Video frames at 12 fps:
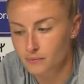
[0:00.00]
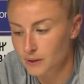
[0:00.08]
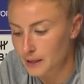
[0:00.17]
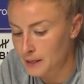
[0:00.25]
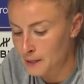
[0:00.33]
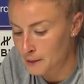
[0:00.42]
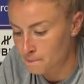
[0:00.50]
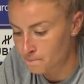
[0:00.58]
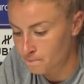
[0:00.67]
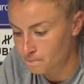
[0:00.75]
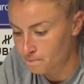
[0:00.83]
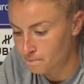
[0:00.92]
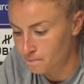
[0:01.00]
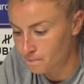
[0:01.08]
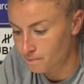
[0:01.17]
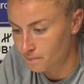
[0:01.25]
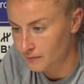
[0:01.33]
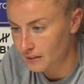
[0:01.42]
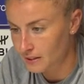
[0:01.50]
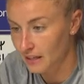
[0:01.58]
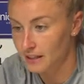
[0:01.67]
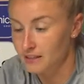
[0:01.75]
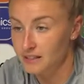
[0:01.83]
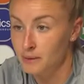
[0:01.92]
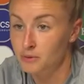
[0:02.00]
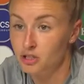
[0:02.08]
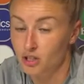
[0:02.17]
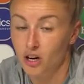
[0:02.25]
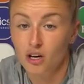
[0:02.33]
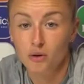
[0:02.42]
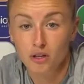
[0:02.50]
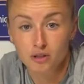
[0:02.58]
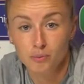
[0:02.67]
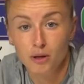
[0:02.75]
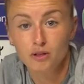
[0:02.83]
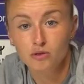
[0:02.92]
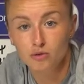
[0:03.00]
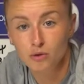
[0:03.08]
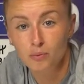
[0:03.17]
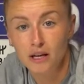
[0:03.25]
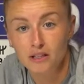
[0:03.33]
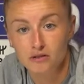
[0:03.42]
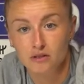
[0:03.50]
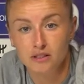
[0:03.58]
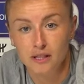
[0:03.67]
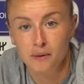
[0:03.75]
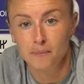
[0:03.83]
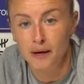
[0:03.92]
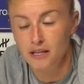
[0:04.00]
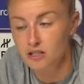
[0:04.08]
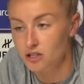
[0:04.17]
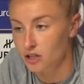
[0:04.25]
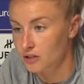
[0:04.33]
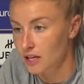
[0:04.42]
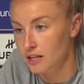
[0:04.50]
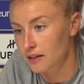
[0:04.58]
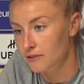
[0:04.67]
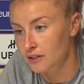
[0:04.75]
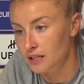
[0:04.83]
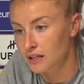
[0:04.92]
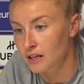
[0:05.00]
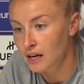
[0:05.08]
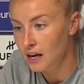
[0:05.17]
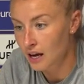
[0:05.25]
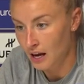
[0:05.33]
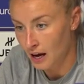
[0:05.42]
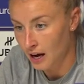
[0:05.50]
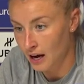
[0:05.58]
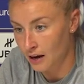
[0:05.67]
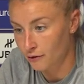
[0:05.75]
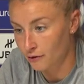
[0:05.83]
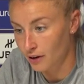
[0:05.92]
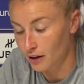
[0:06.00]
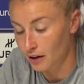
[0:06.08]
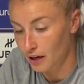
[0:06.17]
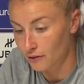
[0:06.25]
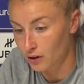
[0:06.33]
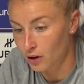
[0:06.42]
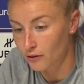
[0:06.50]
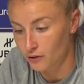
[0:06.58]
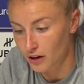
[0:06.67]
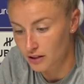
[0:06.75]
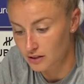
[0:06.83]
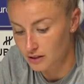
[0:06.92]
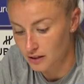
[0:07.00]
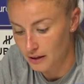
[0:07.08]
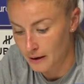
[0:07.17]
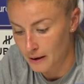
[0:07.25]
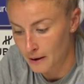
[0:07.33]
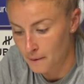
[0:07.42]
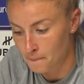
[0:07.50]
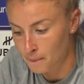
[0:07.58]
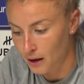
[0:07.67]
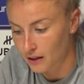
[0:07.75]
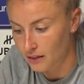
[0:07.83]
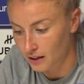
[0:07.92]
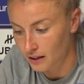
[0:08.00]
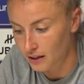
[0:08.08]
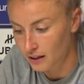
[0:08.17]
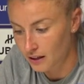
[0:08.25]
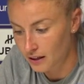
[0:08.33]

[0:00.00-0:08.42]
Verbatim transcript: um, yeah, that same style, I suppose. All the players are on the same page, so yeah, definitely have uh, have a lot of threats. Um, but I think,